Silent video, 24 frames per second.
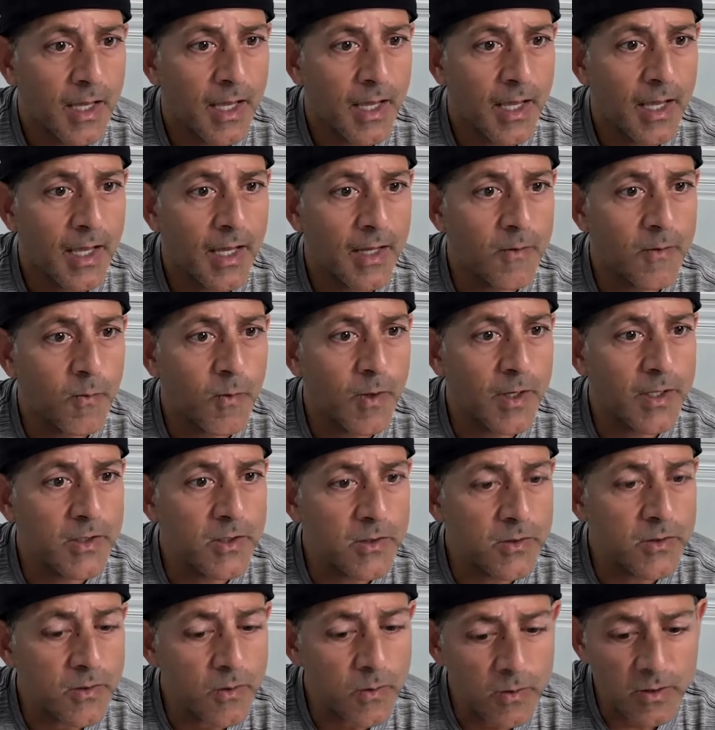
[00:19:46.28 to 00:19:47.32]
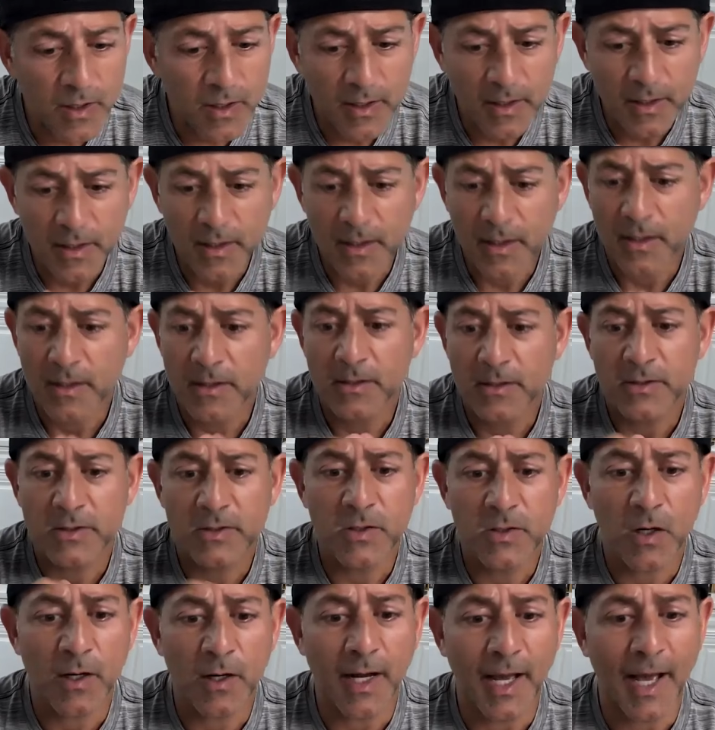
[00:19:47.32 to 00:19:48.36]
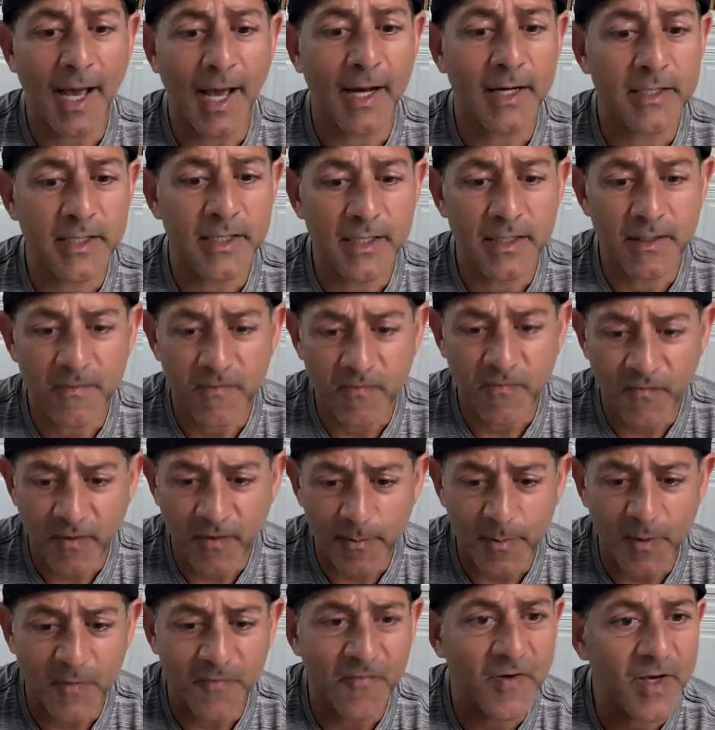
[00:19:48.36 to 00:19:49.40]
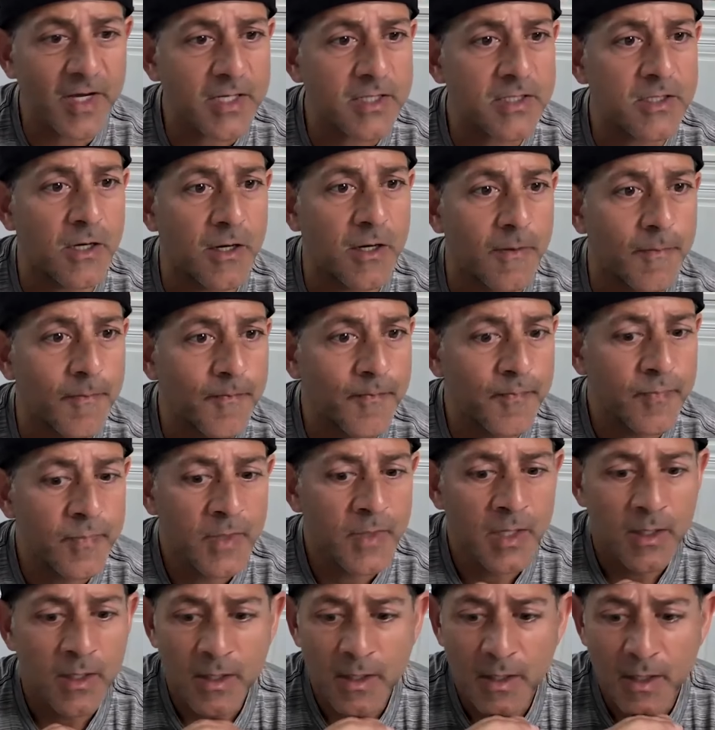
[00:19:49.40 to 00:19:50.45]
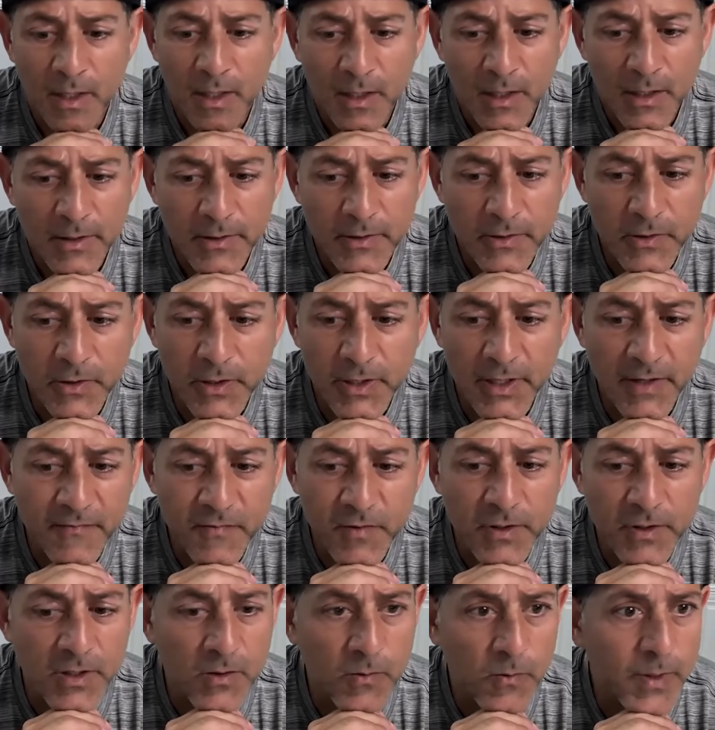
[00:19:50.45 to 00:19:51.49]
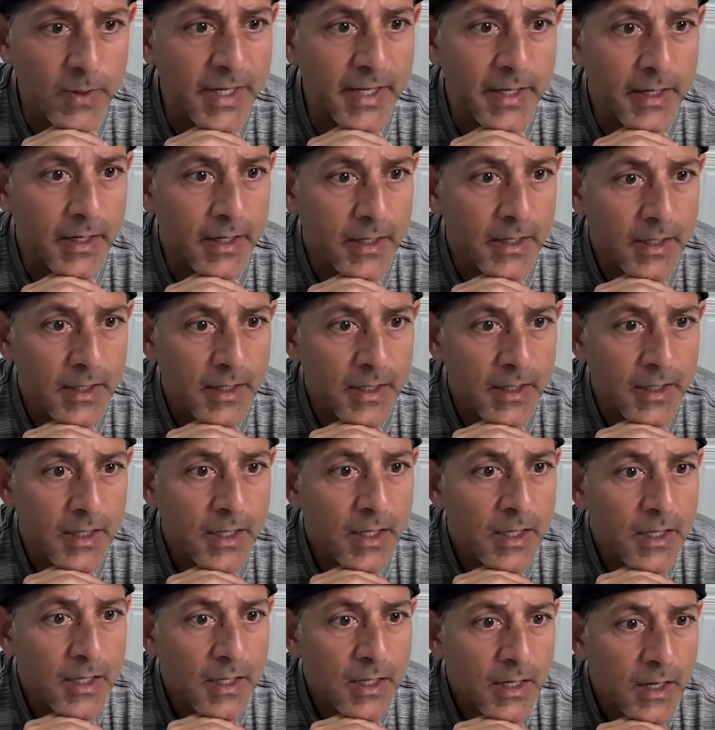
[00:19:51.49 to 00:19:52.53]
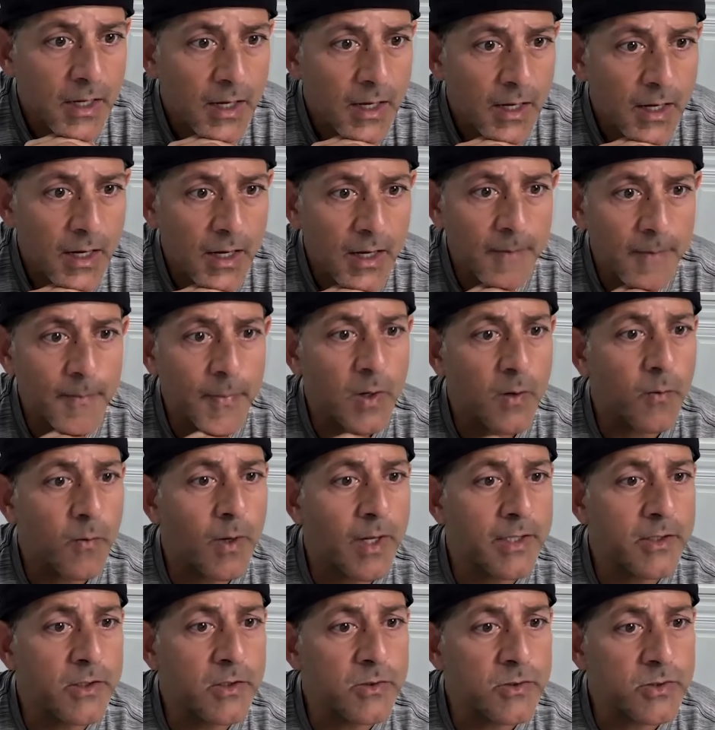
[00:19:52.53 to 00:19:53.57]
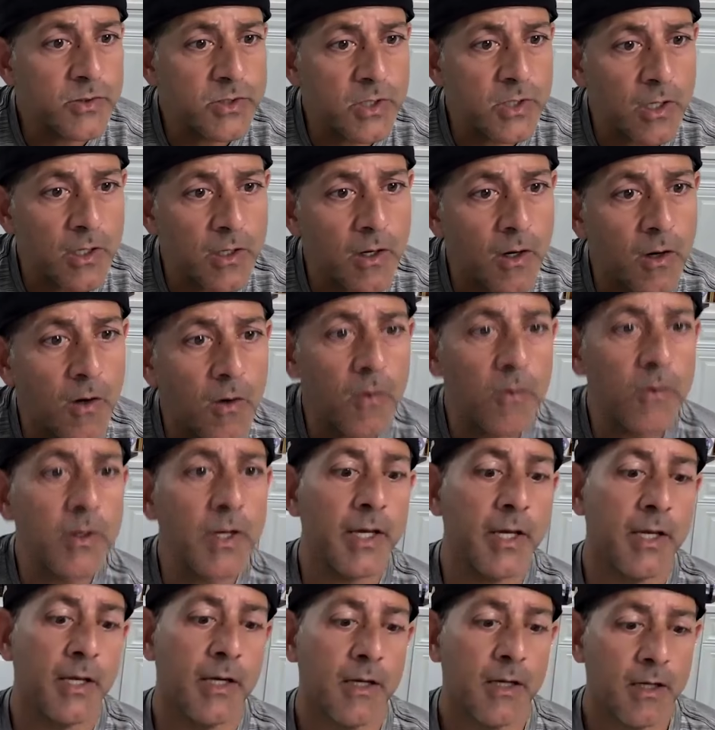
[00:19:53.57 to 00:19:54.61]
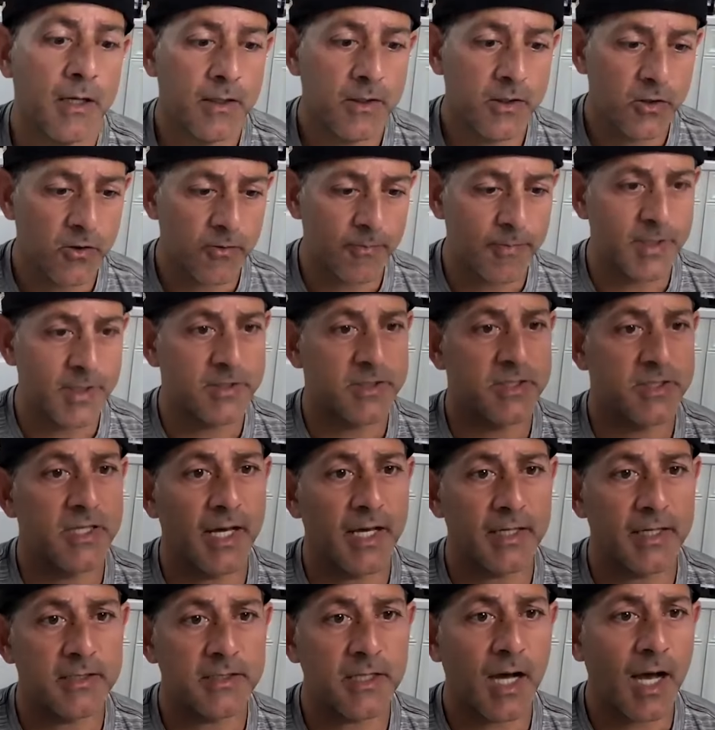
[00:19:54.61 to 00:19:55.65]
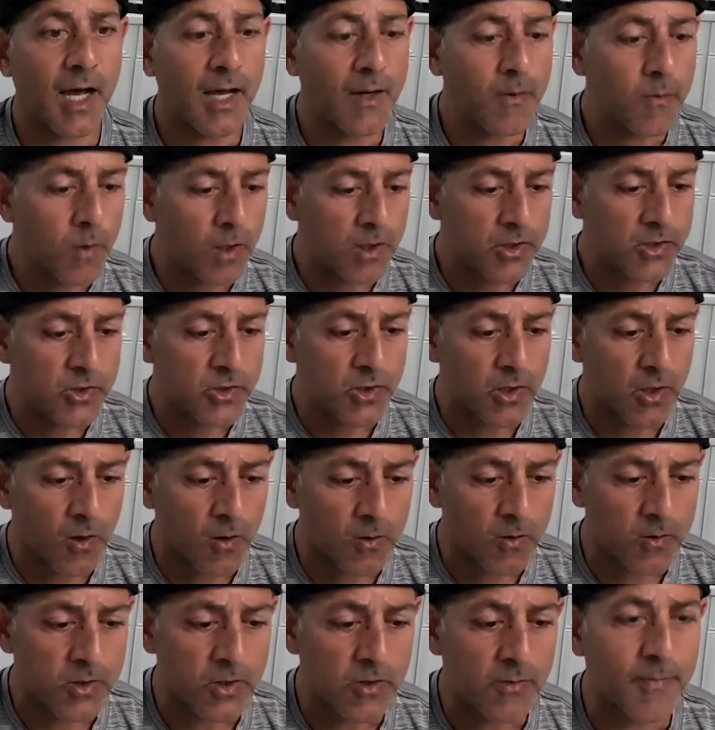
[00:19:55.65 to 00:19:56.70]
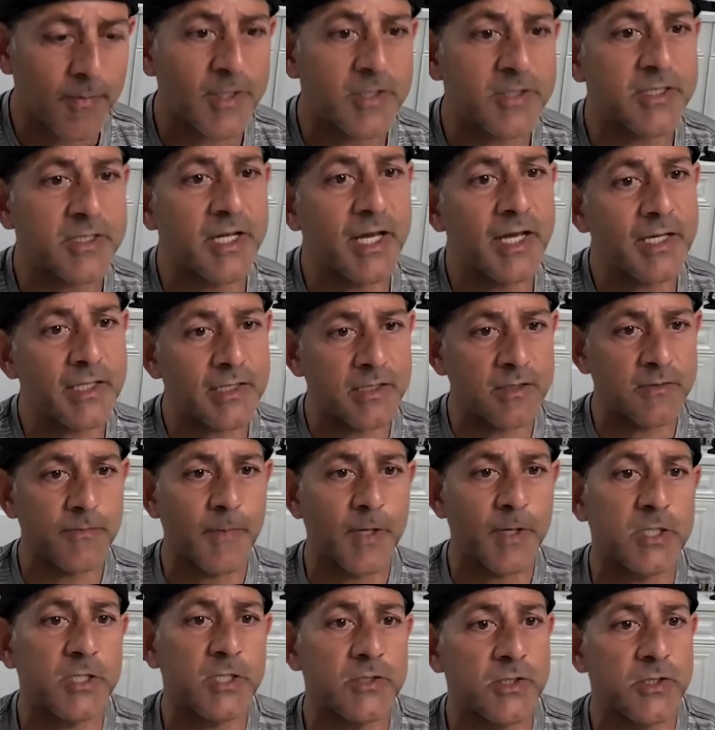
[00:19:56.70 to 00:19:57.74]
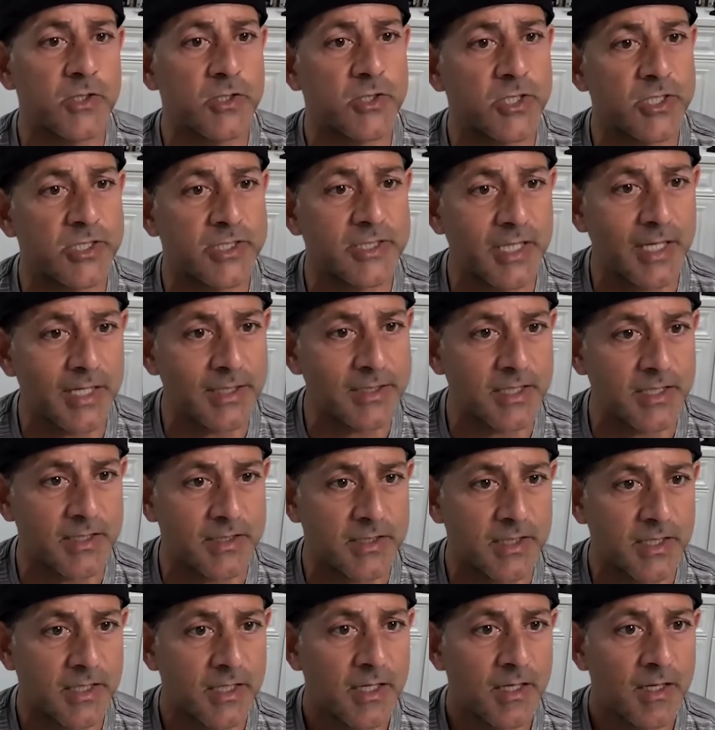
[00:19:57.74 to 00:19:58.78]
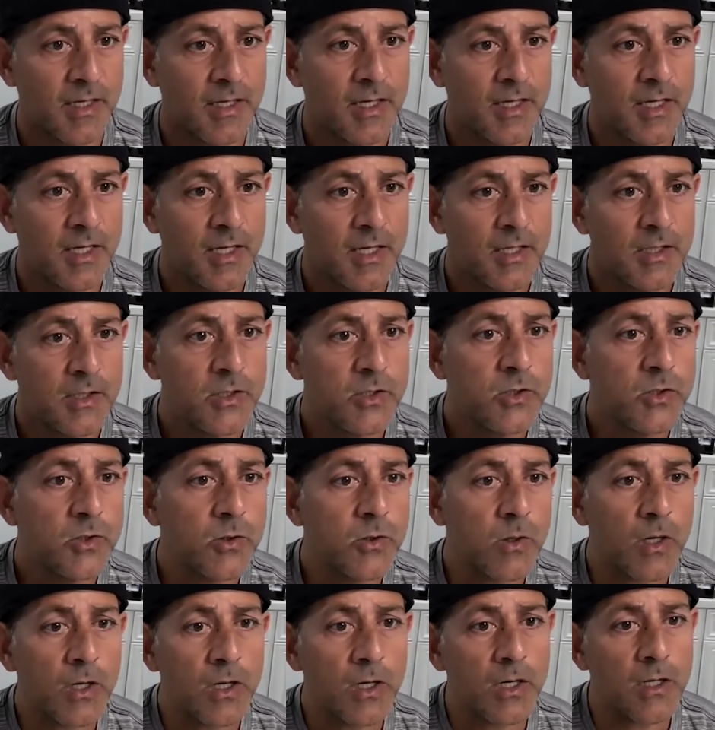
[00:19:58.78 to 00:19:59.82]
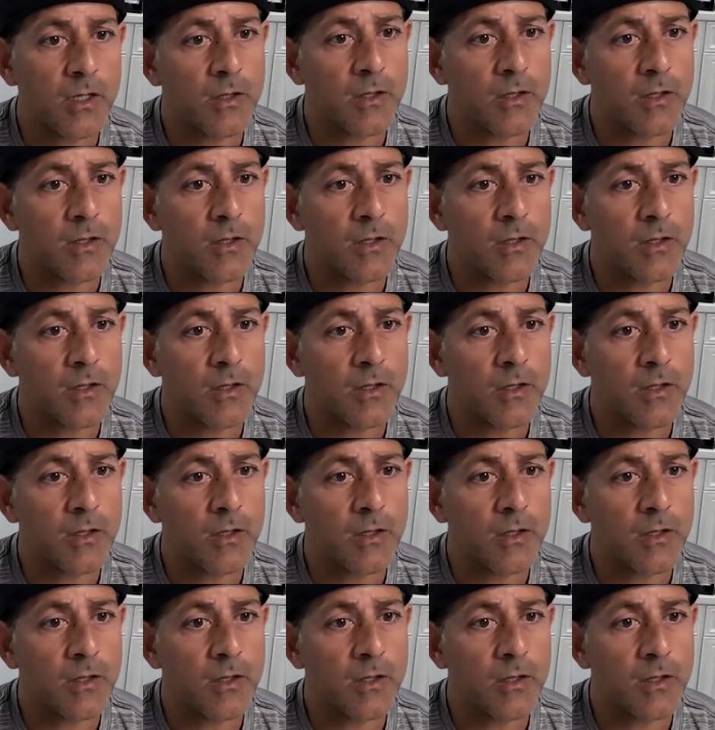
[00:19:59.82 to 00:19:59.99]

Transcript: And when you start acting from a victim, you're never going to win. But when you start owning your mistakes, I want you to own your mistakes as much as your successes. You are going